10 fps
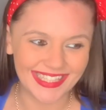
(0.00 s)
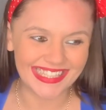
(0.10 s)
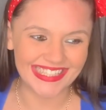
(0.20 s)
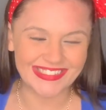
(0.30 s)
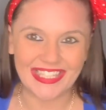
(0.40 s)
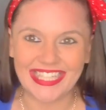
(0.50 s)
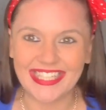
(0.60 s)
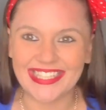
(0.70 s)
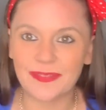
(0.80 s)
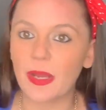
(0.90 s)
that's really
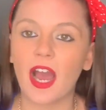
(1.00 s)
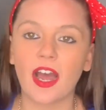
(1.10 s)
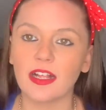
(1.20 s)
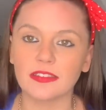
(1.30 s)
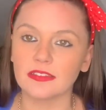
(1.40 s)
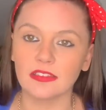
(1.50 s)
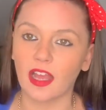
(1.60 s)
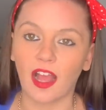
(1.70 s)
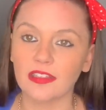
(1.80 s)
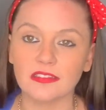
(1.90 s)
good, but I
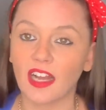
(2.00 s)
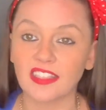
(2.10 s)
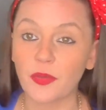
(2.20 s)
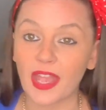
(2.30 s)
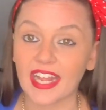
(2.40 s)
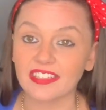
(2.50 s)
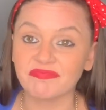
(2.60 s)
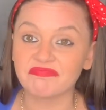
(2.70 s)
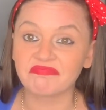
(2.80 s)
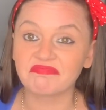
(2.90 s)
don't get it.
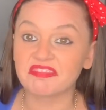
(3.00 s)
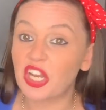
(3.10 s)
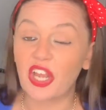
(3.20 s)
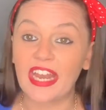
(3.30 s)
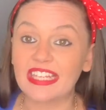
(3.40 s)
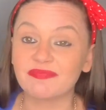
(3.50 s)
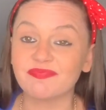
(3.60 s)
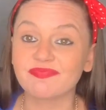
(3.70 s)
Don't get it.